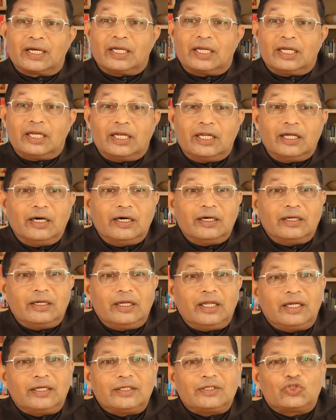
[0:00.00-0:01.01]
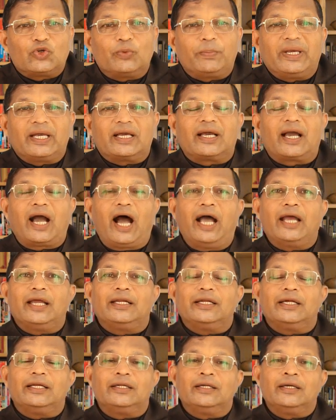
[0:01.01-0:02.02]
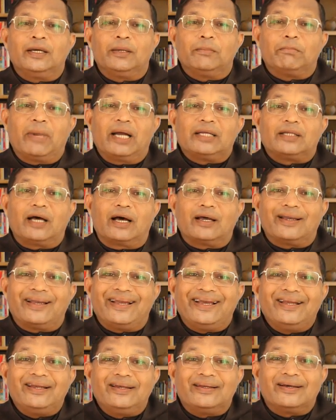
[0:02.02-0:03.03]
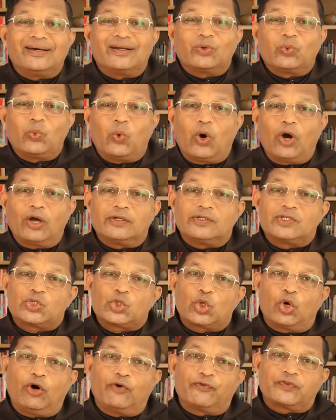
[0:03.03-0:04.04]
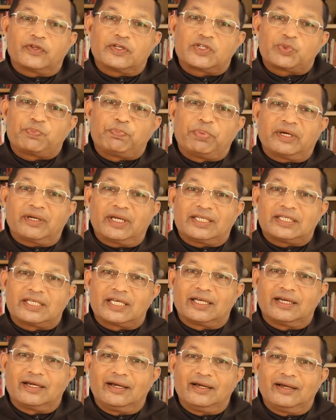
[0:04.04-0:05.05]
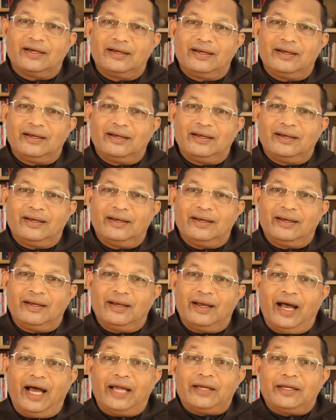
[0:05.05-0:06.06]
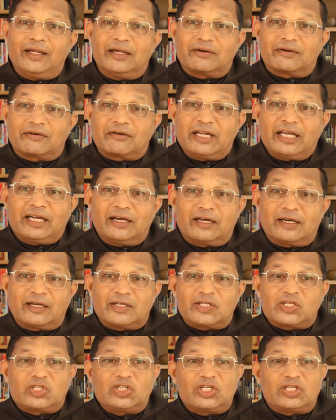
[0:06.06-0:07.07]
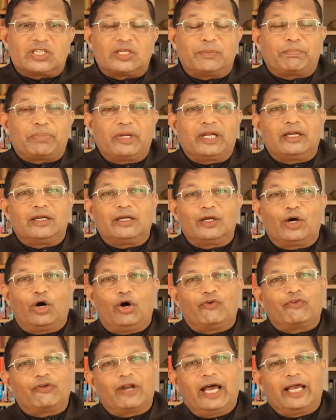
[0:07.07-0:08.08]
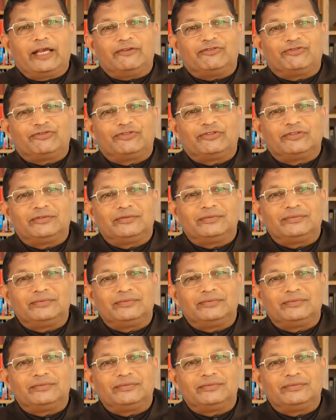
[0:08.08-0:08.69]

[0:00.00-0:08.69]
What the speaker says: learning to be guided by the inner voice of the spirit and a rigorous discipline of life.